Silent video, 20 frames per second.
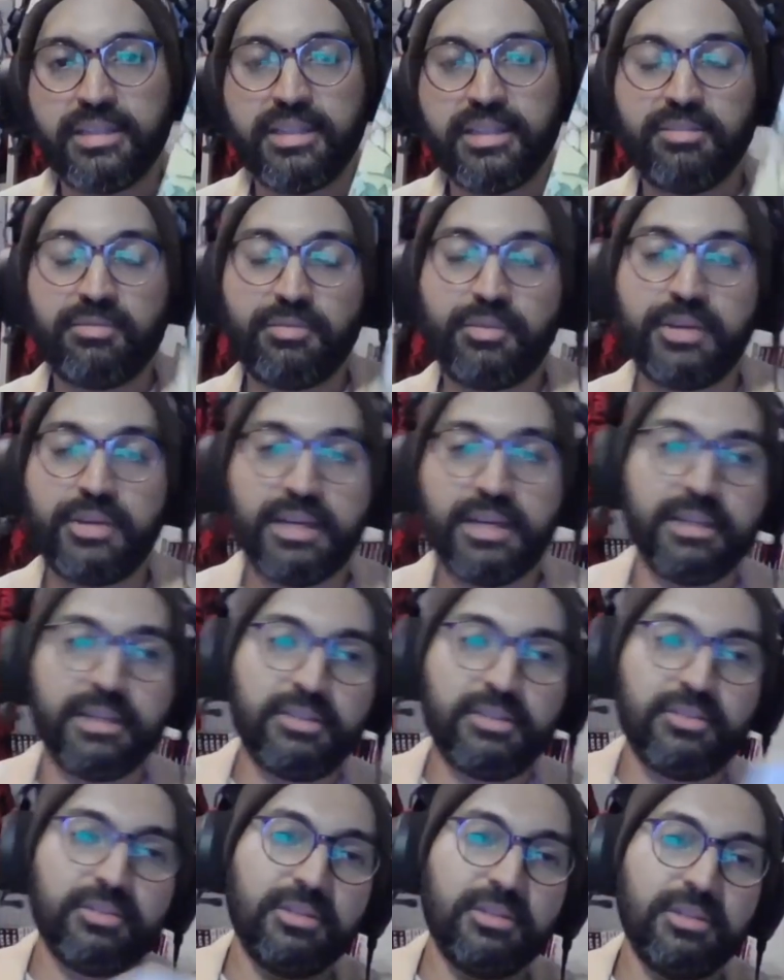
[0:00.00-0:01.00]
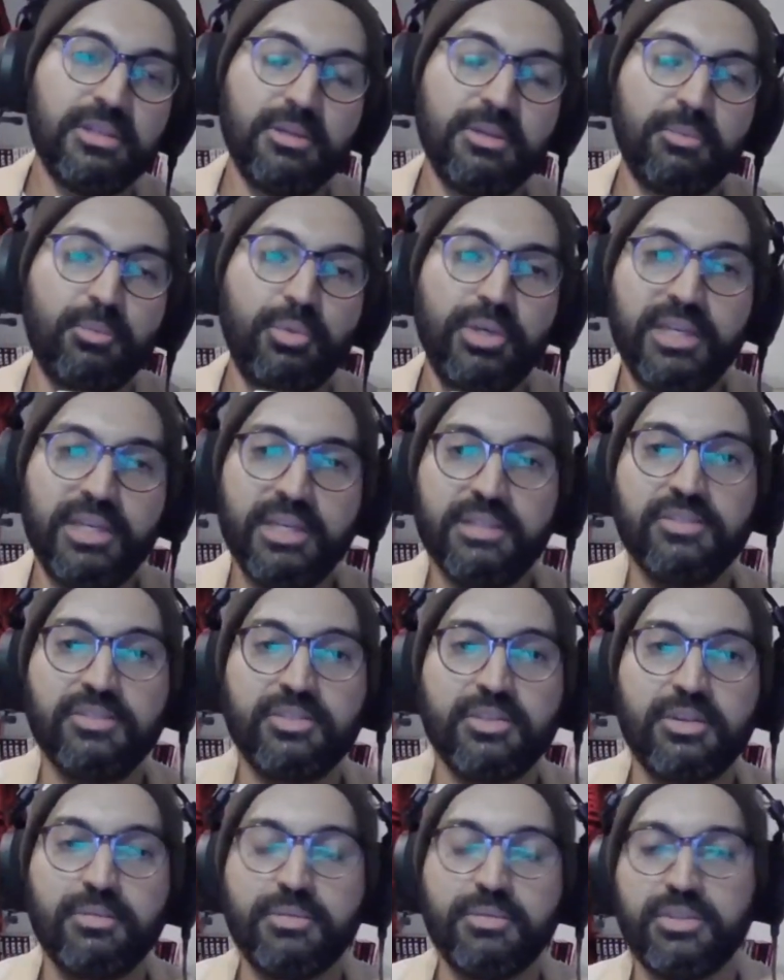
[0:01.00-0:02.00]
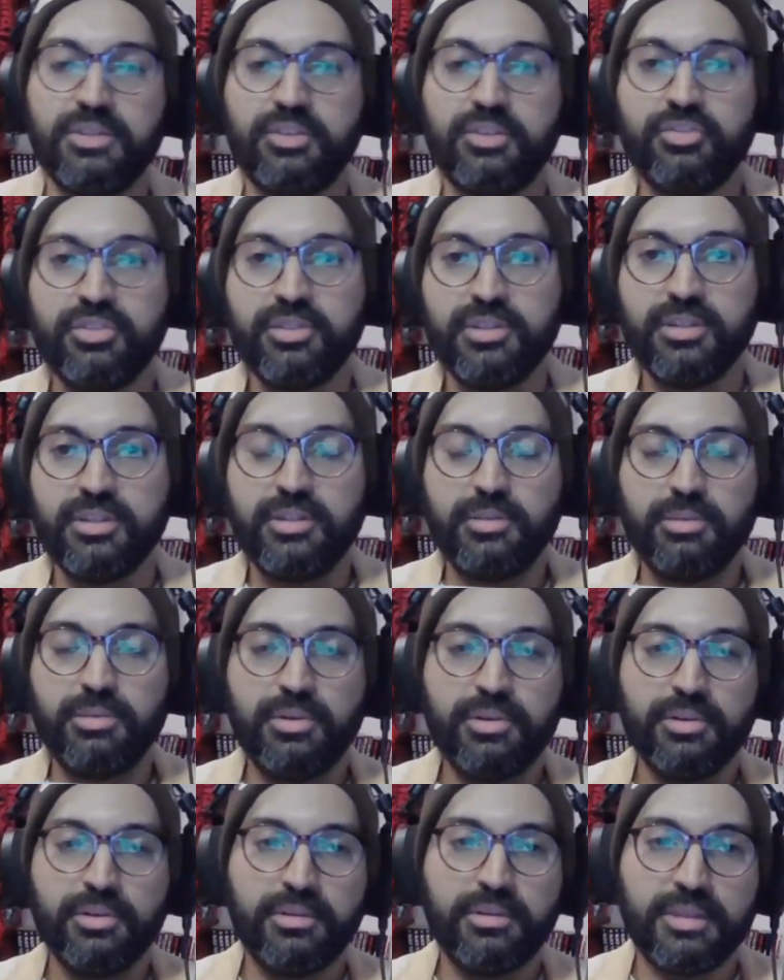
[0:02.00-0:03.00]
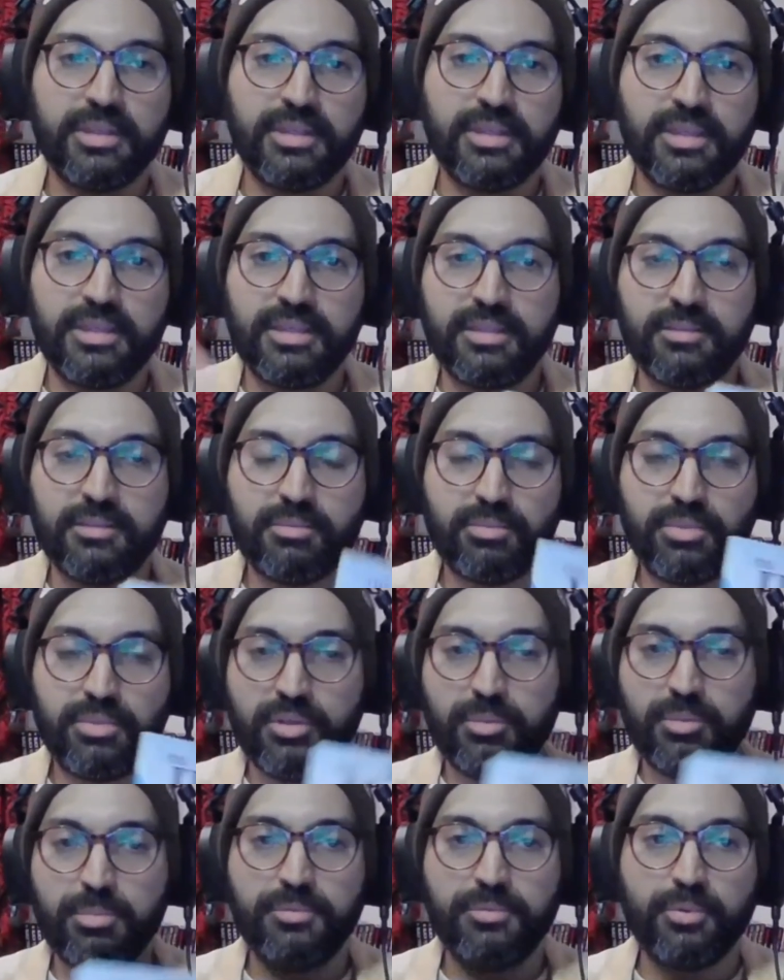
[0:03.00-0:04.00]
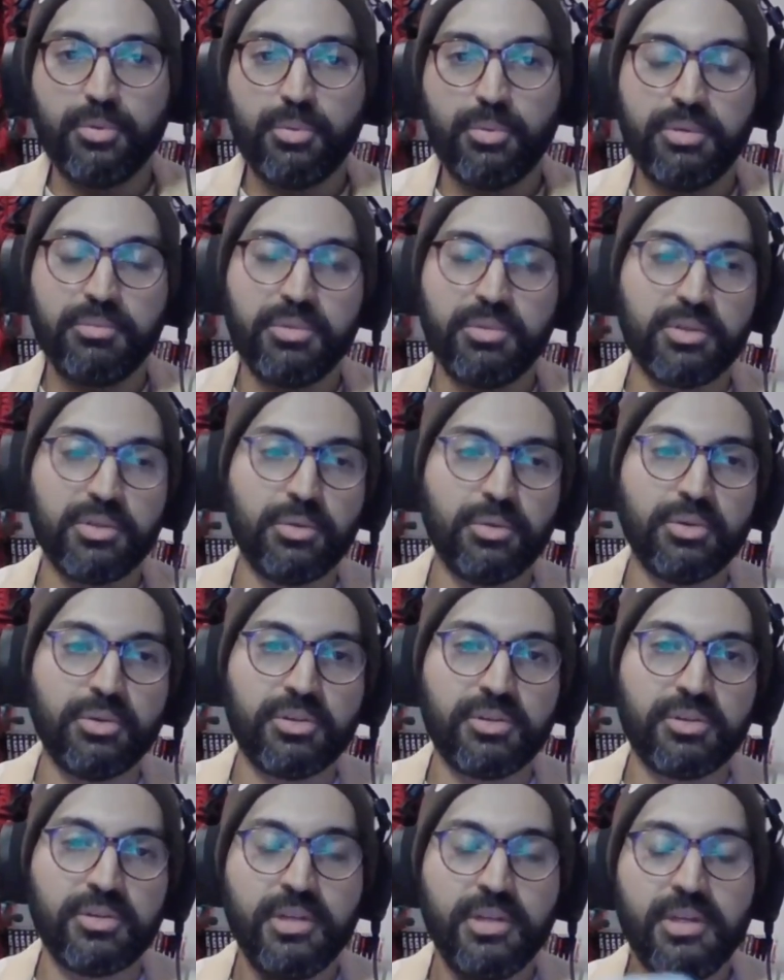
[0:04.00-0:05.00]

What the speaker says: in fact, we had this conversation earlier on, before we recorded.